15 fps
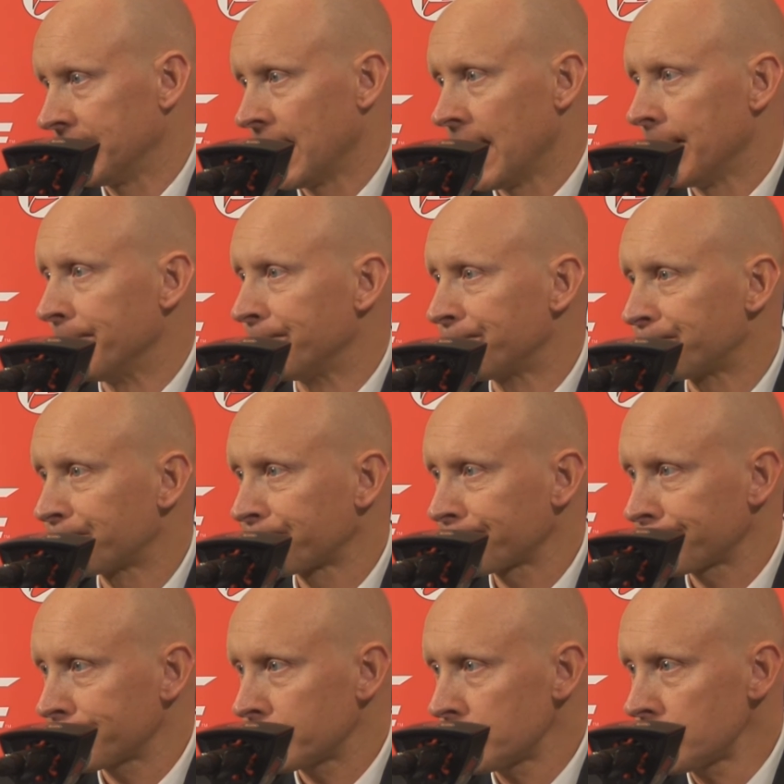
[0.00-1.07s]
in the game.
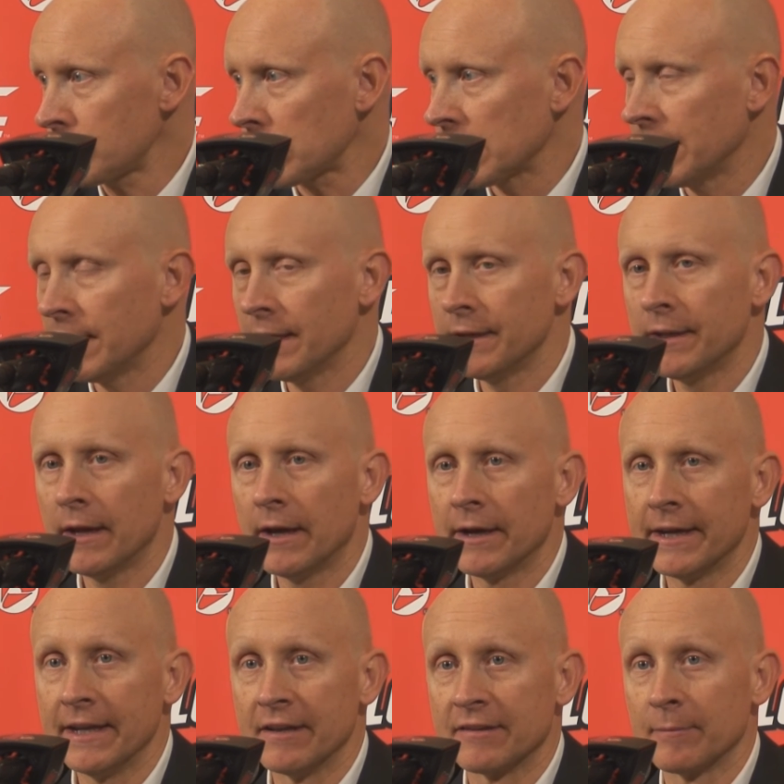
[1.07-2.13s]
And,
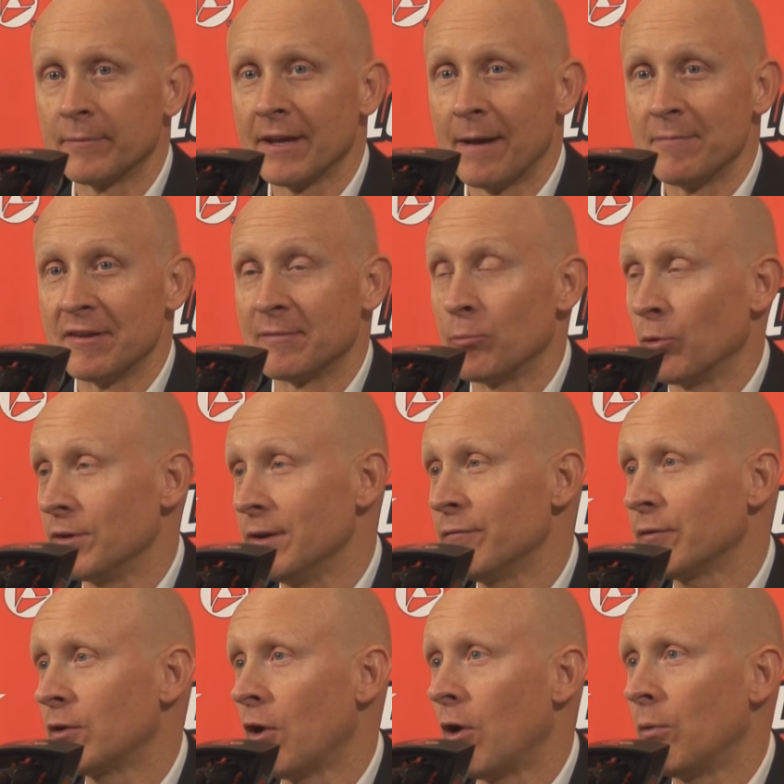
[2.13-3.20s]
again, sometimes it's more
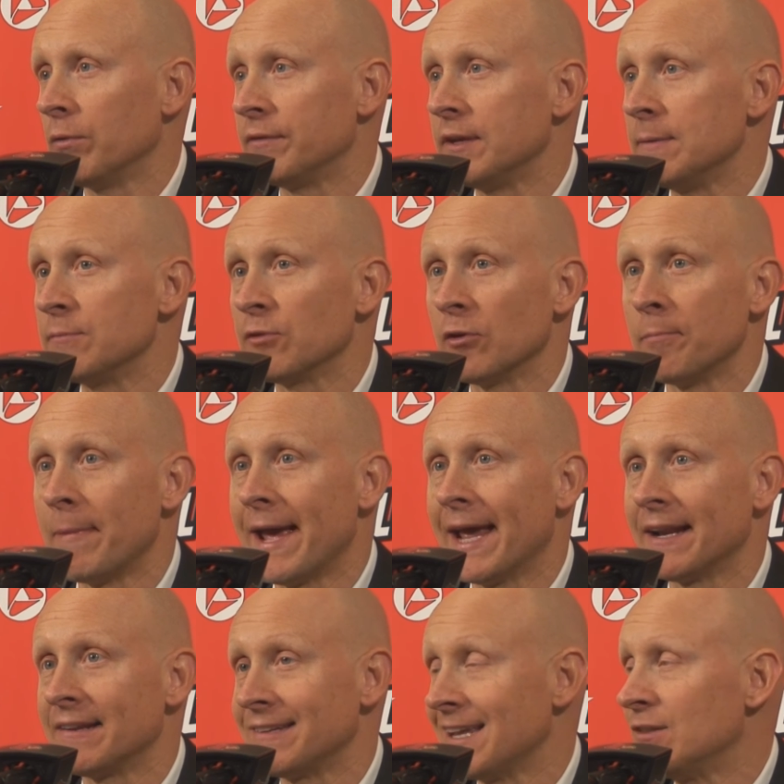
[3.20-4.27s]
difficult when teams are in
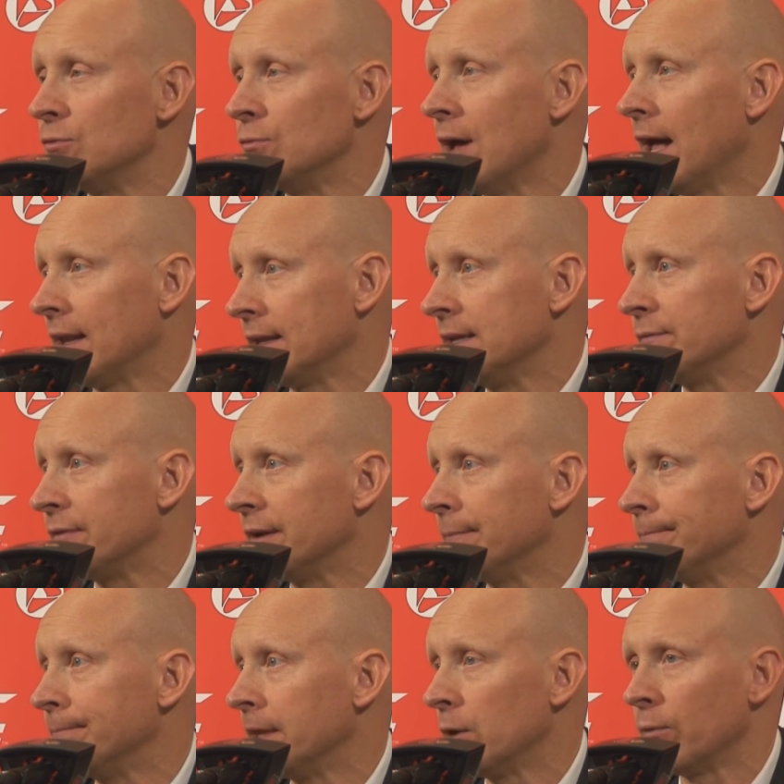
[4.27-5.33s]
man because they do not leave
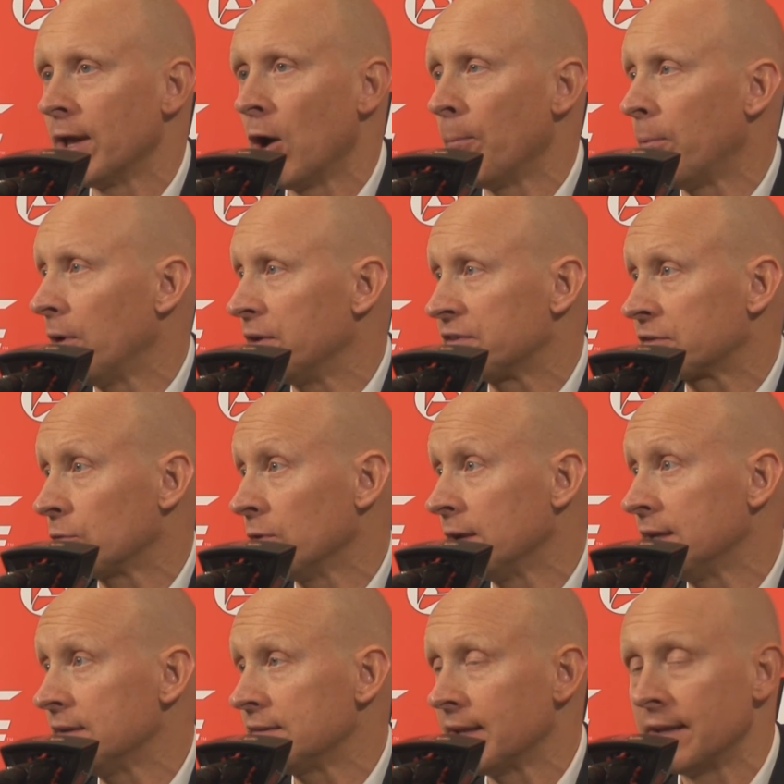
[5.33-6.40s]
him. They don't help on his
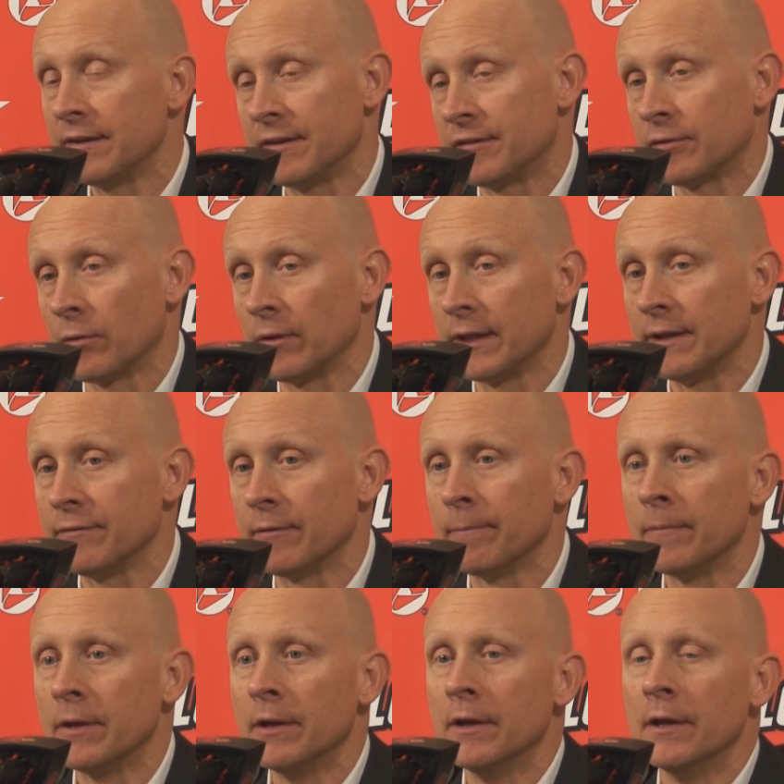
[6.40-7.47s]
screens. They just don't leave
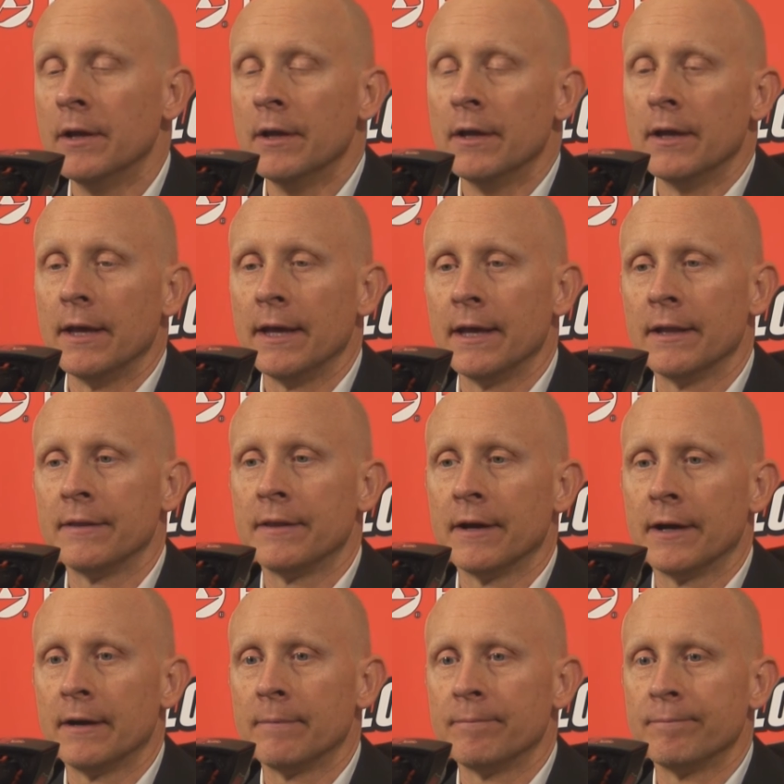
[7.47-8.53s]
him. And
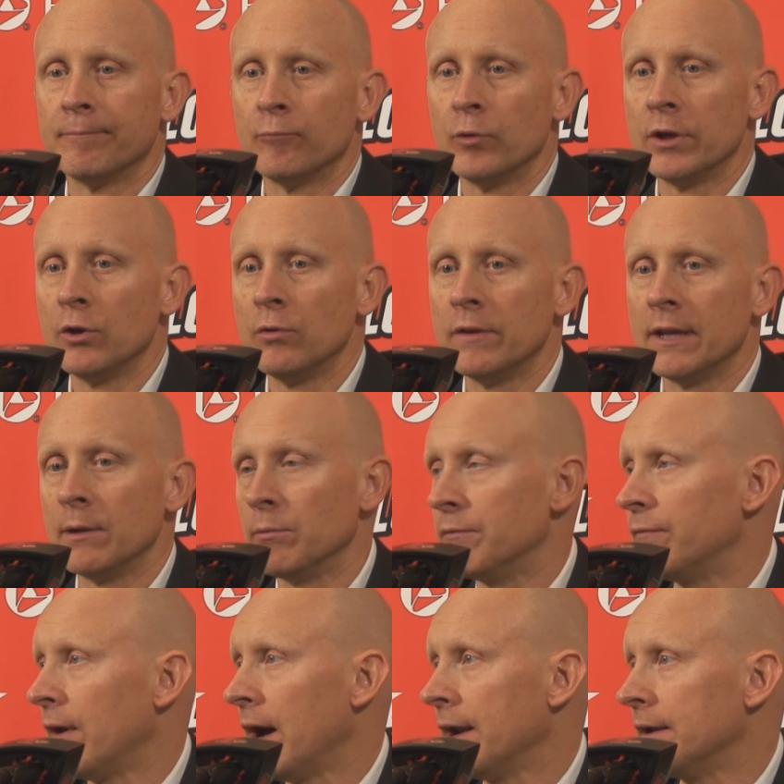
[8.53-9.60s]
we knew that he
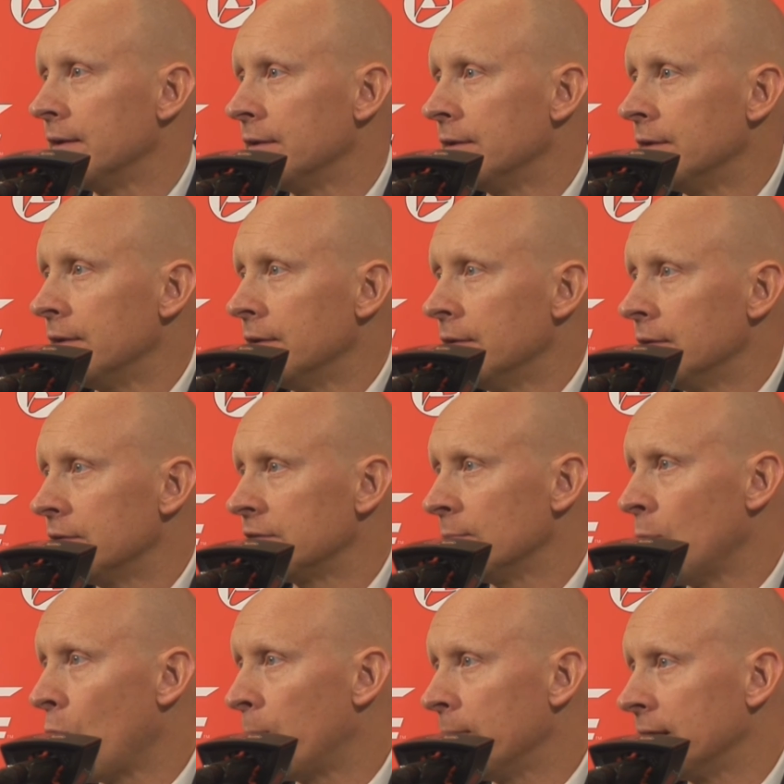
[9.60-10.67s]
would find
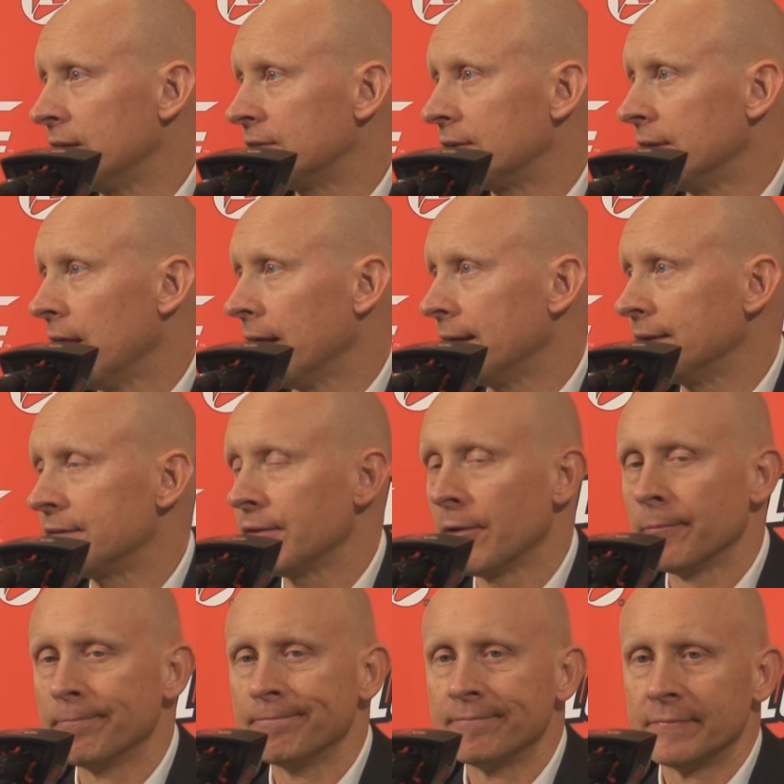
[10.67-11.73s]
some openings tonight,
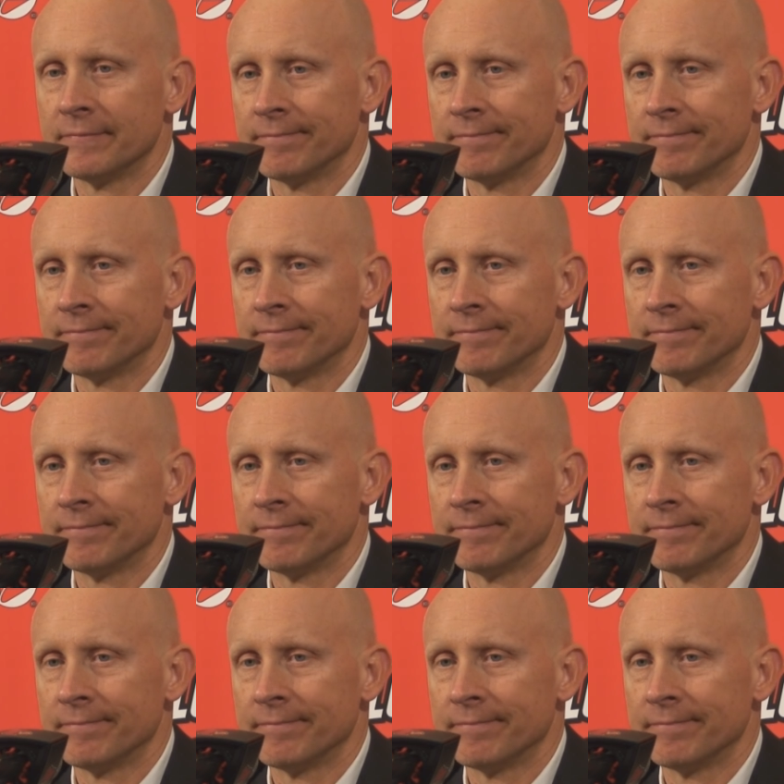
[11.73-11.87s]
so